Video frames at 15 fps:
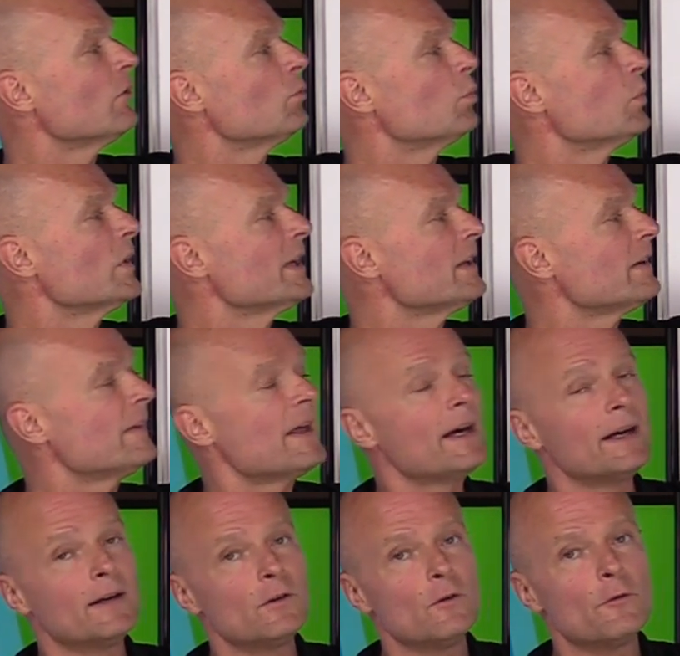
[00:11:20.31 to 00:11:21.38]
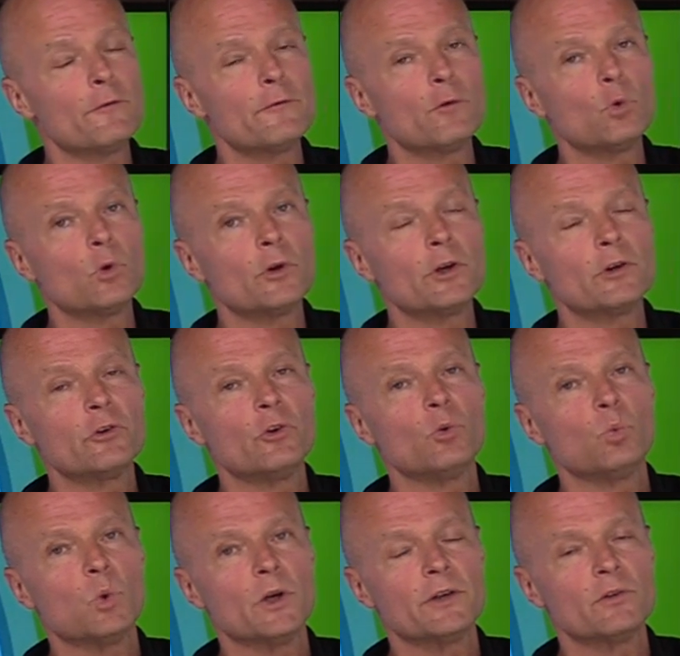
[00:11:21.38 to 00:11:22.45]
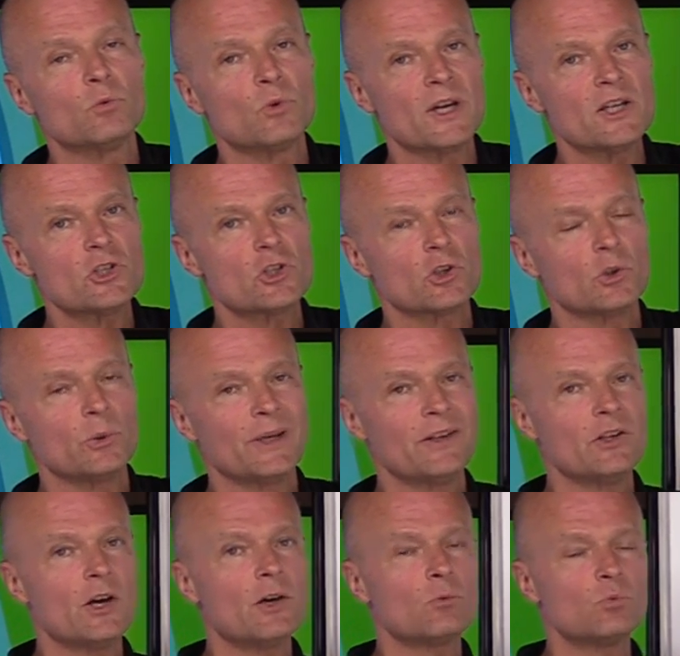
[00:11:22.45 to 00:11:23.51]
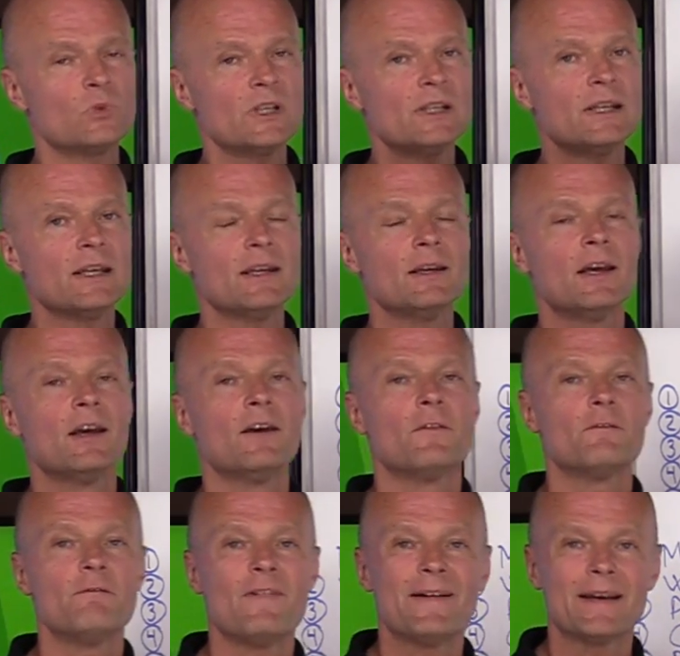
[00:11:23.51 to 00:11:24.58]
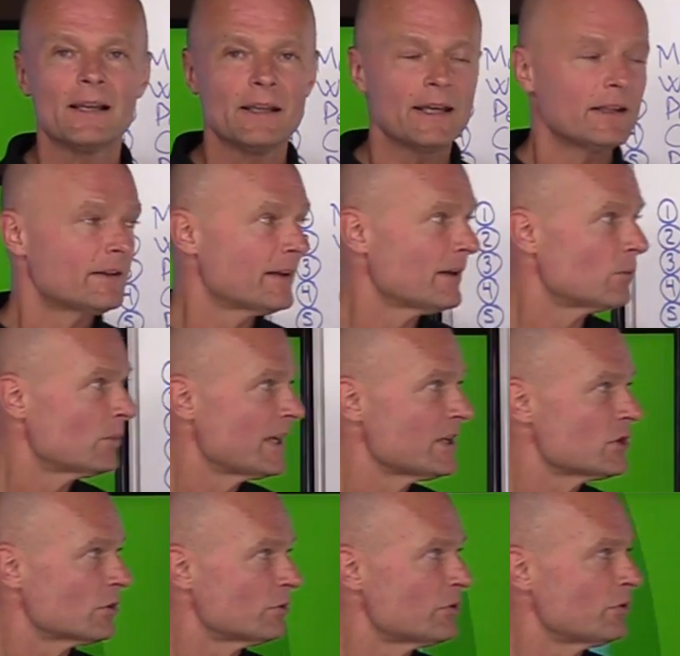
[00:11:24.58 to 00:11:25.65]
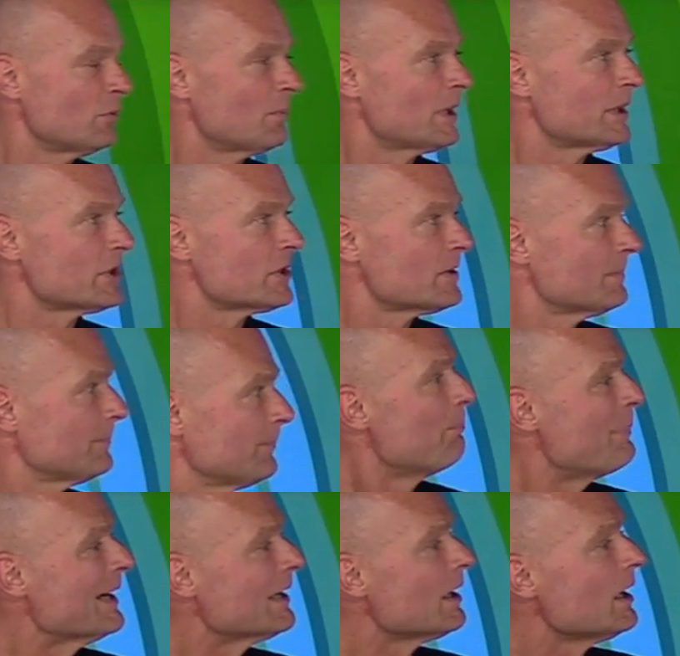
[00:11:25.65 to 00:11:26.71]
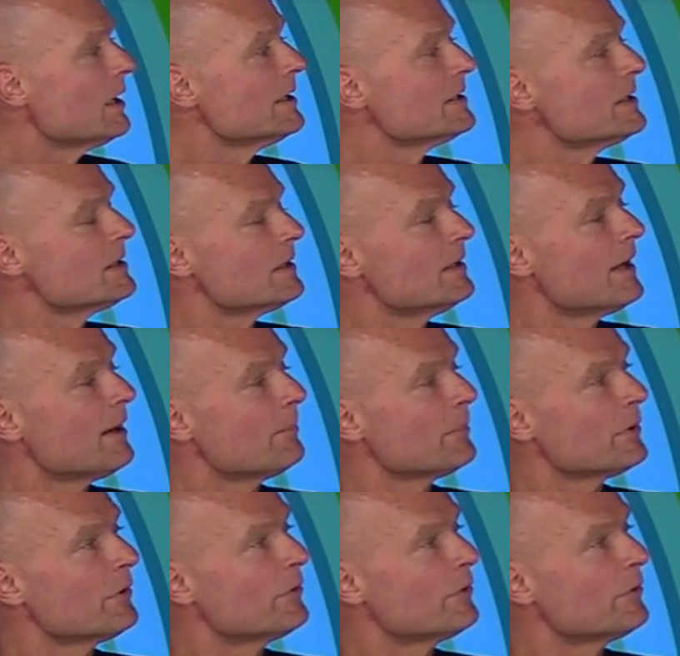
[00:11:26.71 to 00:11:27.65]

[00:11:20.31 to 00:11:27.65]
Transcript: with that four to one ratio and not really violate that ratio too much. Pecans number